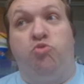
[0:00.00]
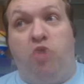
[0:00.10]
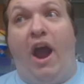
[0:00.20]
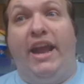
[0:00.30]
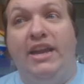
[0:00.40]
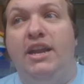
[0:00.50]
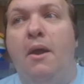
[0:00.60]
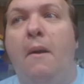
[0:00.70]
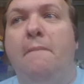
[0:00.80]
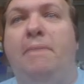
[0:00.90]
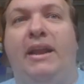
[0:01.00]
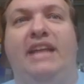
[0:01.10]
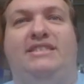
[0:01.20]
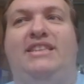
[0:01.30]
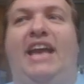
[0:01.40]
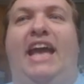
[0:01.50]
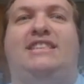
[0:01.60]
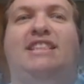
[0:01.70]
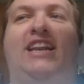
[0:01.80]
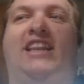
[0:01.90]
Right? But
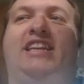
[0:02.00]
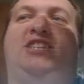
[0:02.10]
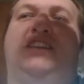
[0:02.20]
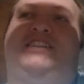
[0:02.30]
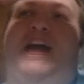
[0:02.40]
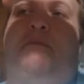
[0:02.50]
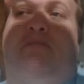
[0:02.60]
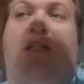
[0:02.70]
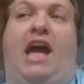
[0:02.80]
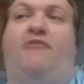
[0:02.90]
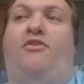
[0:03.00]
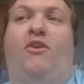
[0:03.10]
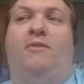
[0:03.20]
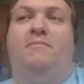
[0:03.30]
it's literally just a platform.